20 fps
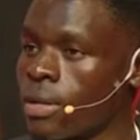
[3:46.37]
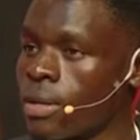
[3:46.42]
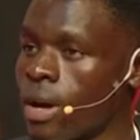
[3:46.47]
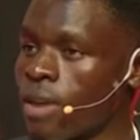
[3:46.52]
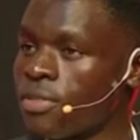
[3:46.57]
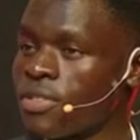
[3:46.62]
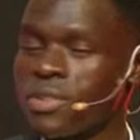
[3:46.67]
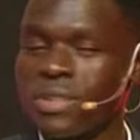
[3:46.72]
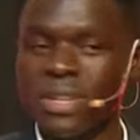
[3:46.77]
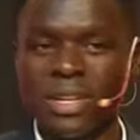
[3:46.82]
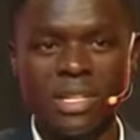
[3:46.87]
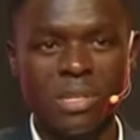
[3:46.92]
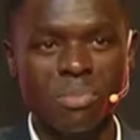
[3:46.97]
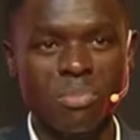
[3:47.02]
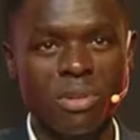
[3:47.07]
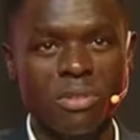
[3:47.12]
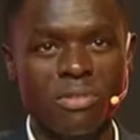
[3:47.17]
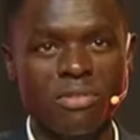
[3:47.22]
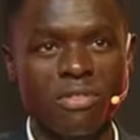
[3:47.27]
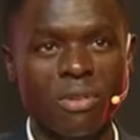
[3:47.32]
A few days
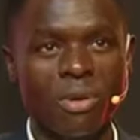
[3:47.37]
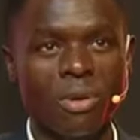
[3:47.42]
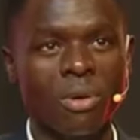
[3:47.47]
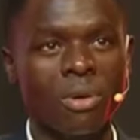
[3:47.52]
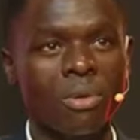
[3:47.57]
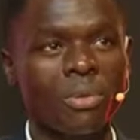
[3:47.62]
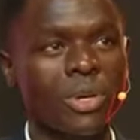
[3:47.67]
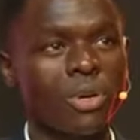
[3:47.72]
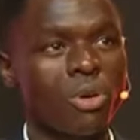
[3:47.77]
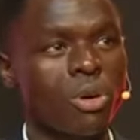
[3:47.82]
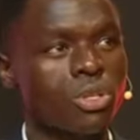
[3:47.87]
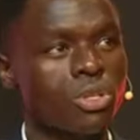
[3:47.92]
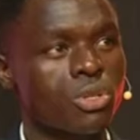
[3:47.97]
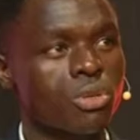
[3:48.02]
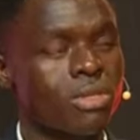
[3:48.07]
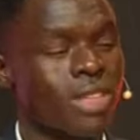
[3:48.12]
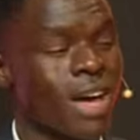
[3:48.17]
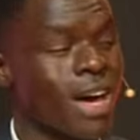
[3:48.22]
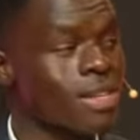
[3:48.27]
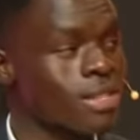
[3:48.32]
before we got
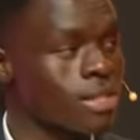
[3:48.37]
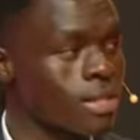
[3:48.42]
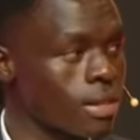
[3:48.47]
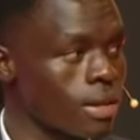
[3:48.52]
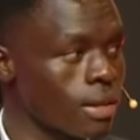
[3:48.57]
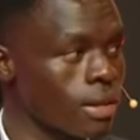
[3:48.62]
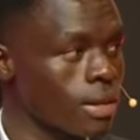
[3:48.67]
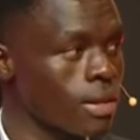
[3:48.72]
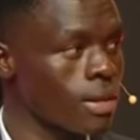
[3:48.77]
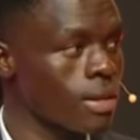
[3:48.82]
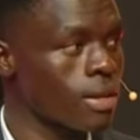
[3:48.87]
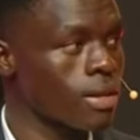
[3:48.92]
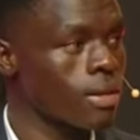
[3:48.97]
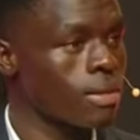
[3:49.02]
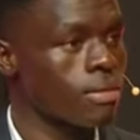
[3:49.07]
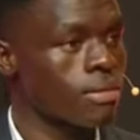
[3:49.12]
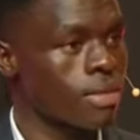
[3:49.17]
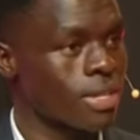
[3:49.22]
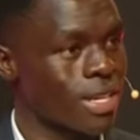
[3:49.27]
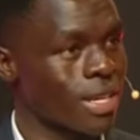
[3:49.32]
to Thursday,
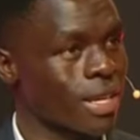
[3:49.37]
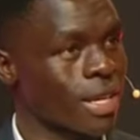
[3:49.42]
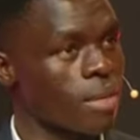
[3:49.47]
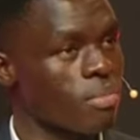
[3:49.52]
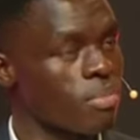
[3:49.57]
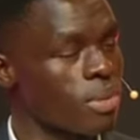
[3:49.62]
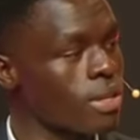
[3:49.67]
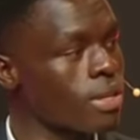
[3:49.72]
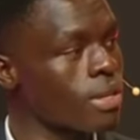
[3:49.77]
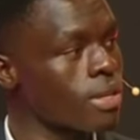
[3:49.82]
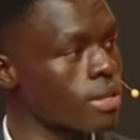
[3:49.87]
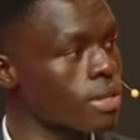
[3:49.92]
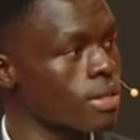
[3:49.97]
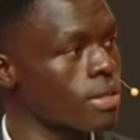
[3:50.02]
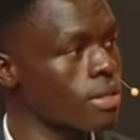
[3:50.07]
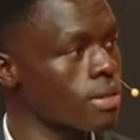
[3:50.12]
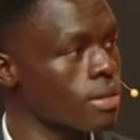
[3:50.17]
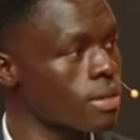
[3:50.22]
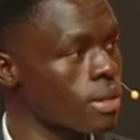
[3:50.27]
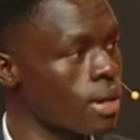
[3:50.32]
the second
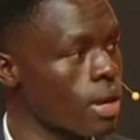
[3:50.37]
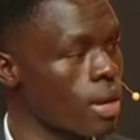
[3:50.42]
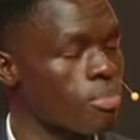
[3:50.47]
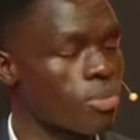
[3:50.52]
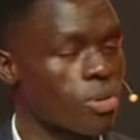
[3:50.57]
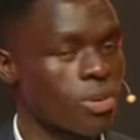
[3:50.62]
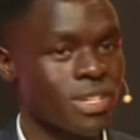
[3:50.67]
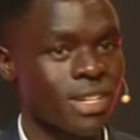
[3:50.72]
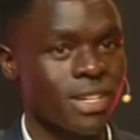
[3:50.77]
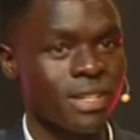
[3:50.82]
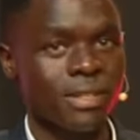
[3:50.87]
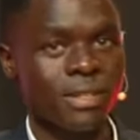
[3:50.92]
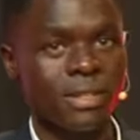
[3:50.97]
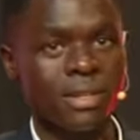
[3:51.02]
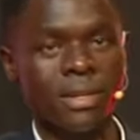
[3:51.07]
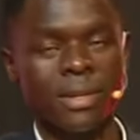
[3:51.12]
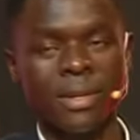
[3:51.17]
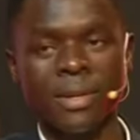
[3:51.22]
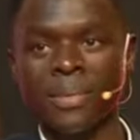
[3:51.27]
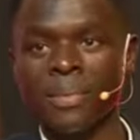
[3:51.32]
biggest protest,